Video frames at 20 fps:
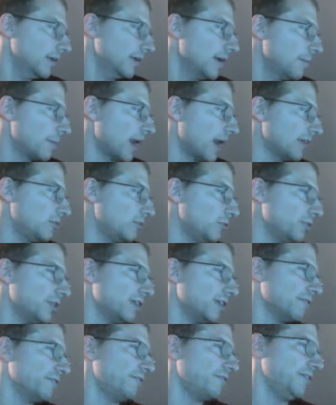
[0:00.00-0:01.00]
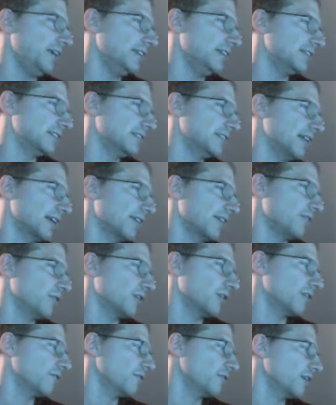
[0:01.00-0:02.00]
But I do think Fils is like if you're
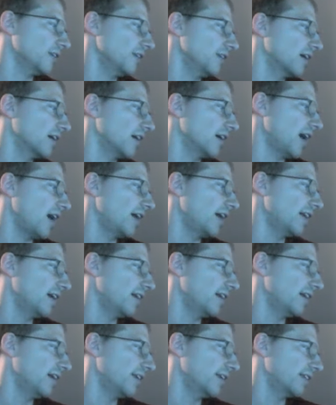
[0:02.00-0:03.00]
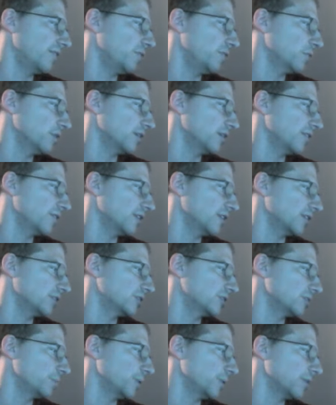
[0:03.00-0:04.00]
looking for a young guy, I, I, like if you were looking for a,
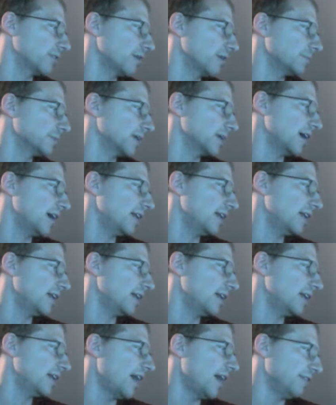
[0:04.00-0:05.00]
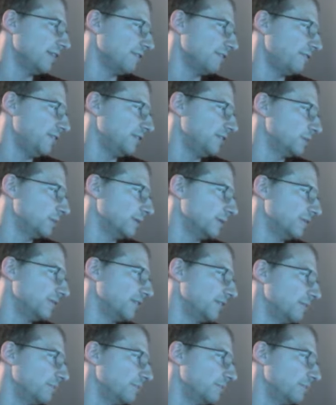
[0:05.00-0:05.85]
just a pure upside, I think Fils would have been a fun